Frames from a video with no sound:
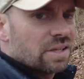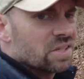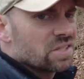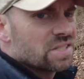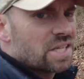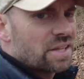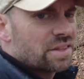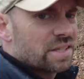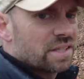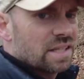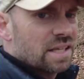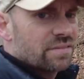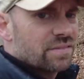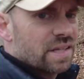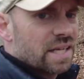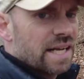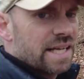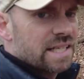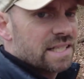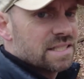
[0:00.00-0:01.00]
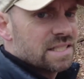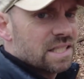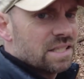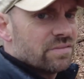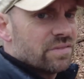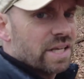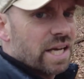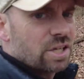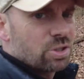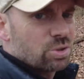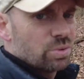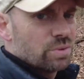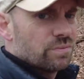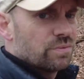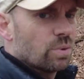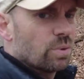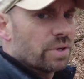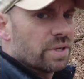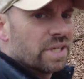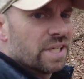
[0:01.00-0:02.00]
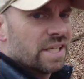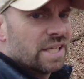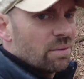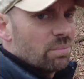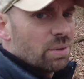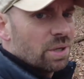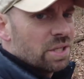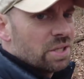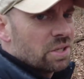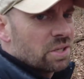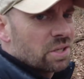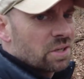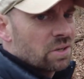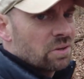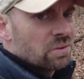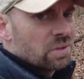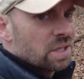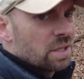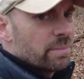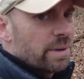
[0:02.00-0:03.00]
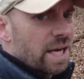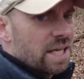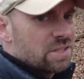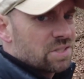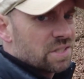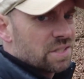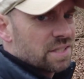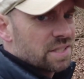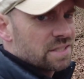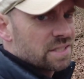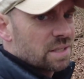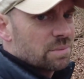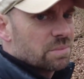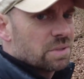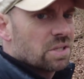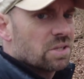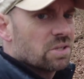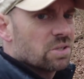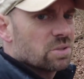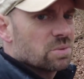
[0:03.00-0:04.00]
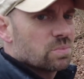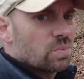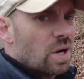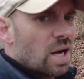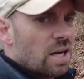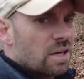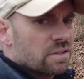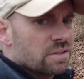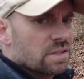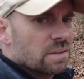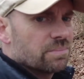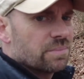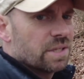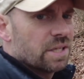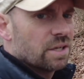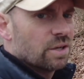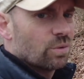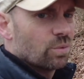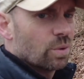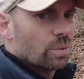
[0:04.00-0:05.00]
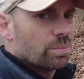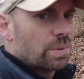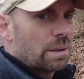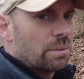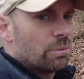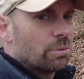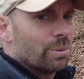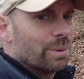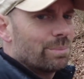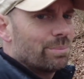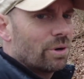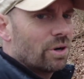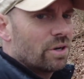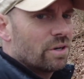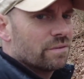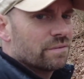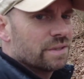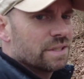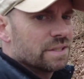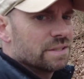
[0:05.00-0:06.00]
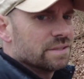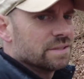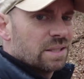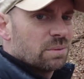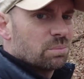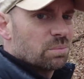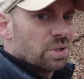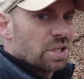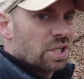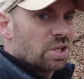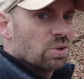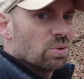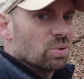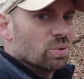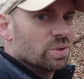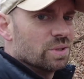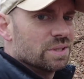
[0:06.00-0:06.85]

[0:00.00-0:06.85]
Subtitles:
There's nothing left that I can see of the actual fort. But you can only imagine that some of those rocks up there were probably part of it. Pretty cool.